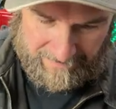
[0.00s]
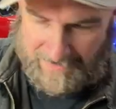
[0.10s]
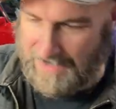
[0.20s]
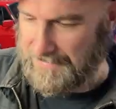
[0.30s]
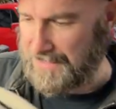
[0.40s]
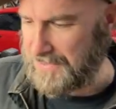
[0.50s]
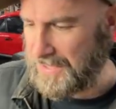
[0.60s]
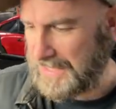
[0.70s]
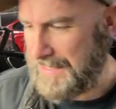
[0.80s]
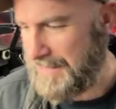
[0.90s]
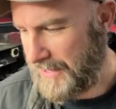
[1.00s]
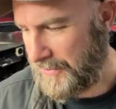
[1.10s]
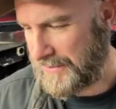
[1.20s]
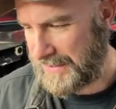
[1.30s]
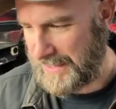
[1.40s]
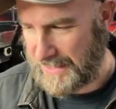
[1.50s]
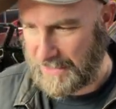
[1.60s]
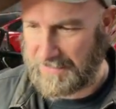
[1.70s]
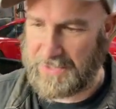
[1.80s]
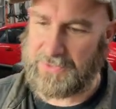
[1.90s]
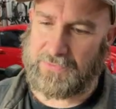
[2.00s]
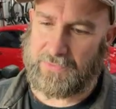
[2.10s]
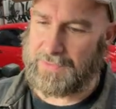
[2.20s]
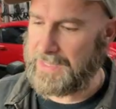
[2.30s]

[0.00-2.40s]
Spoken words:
I'm just going to keep that hose because I think it'll be useful.